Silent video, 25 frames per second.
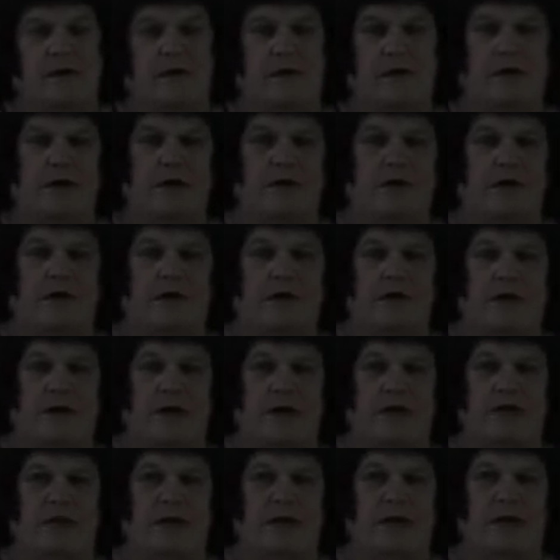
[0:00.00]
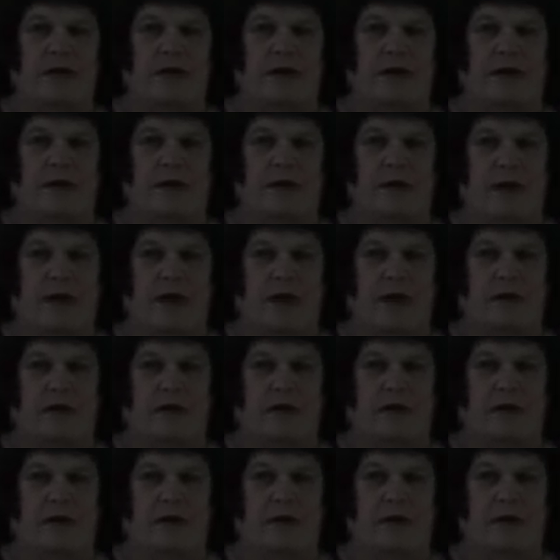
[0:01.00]
to learn to trust in them,
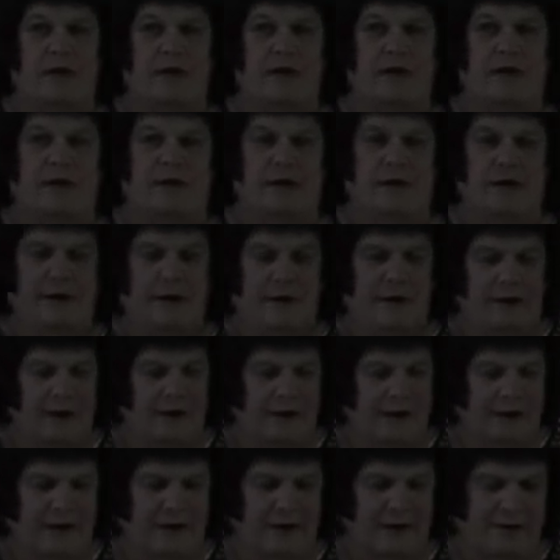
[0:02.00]
absolutely. And I